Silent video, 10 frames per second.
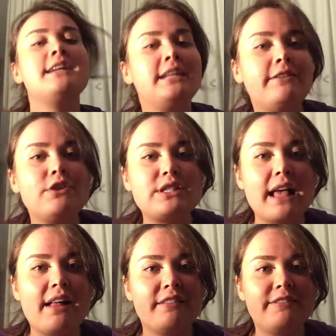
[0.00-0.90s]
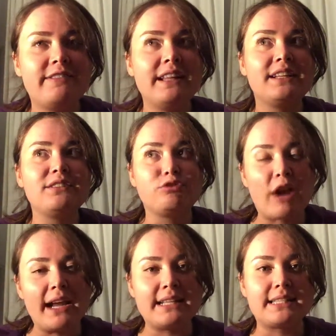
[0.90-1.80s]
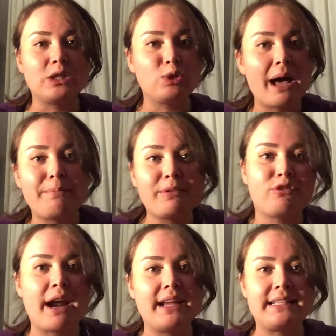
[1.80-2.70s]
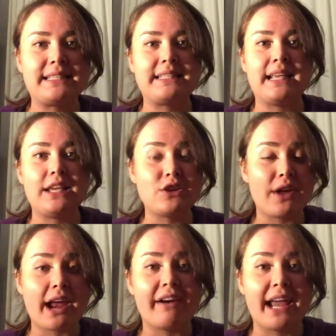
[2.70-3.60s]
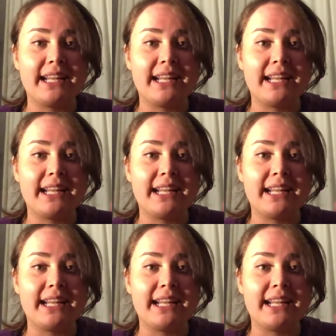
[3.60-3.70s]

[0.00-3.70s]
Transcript: Give yourself a little race. Look up a race in your area.